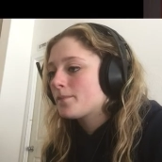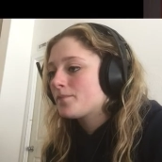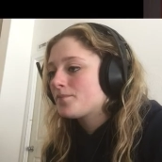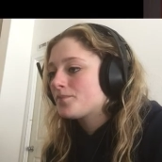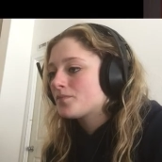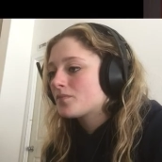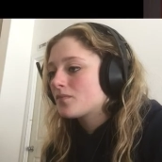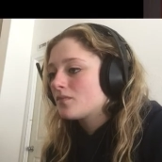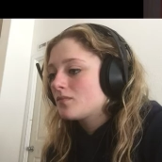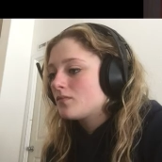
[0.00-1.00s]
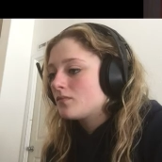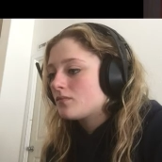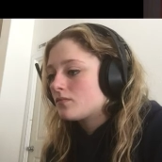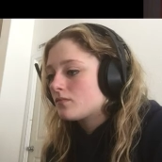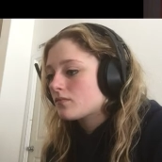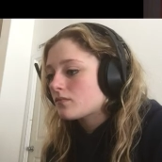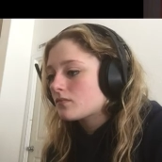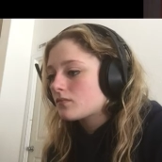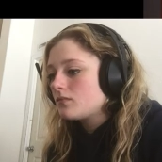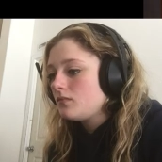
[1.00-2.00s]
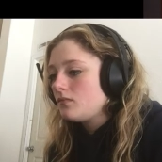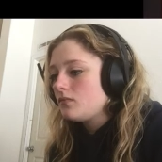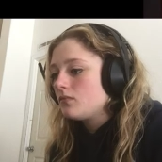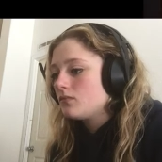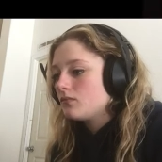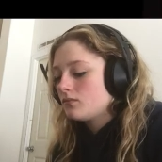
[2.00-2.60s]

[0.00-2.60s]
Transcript: (silence)